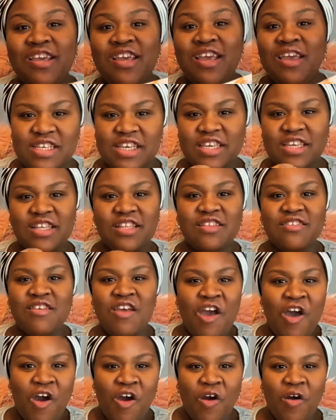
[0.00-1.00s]
taking
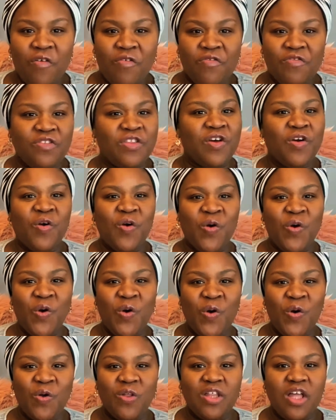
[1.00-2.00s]
off the
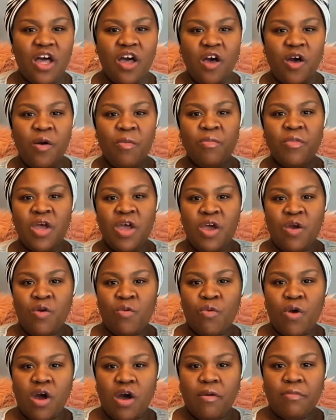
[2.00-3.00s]
whole
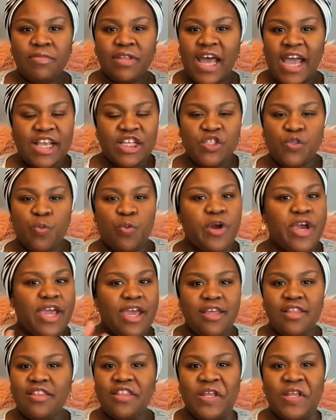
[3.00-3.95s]
nightwear.